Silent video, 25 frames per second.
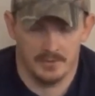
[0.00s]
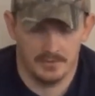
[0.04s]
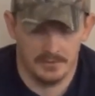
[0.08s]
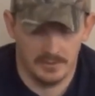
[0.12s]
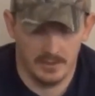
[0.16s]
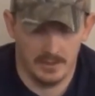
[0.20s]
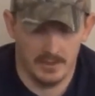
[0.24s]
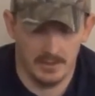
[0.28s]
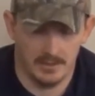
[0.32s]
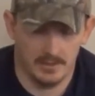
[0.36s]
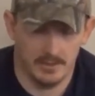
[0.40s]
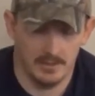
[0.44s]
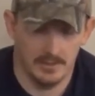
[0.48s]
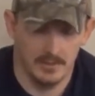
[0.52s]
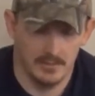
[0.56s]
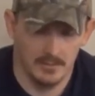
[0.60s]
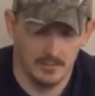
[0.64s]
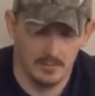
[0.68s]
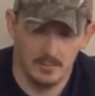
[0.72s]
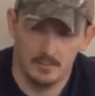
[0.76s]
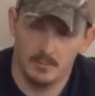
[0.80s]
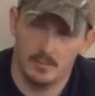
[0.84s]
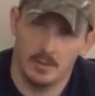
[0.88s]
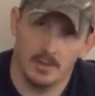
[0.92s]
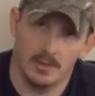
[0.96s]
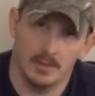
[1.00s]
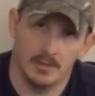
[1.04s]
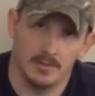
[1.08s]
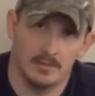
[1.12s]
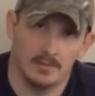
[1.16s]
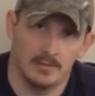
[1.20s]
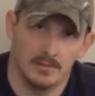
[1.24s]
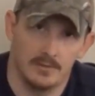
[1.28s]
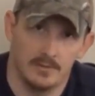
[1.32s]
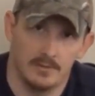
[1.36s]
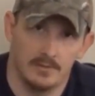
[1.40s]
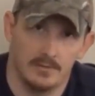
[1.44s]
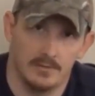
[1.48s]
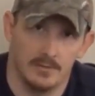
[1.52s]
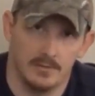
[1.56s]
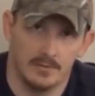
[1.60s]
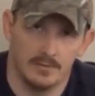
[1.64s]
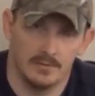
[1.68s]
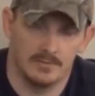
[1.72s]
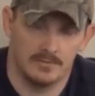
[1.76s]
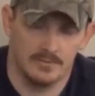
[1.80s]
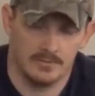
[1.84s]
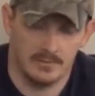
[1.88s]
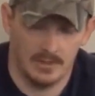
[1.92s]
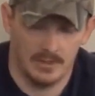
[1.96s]
your tinder while
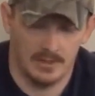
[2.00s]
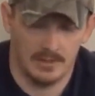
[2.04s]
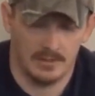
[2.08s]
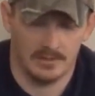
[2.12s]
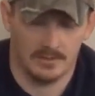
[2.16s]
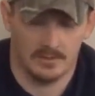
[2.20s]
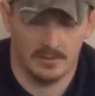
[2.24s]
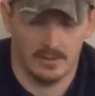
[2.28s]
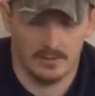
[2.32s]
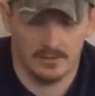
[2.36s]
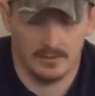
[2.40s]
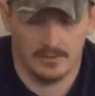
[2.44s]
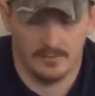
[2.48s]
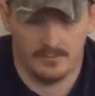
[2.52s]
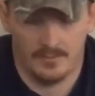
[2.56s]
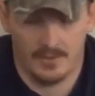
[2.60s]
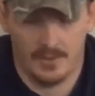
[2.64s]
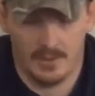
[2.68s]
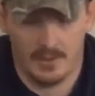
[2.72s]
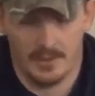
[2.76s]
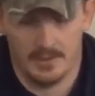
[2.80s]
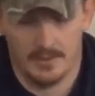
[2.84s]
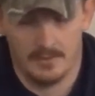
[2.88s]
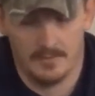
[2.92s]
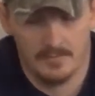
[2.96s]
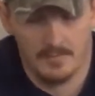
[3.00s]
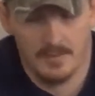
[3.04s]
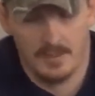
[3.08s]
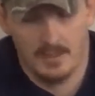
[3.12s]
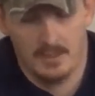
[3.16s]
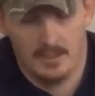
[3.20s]
you're trying to start the fire.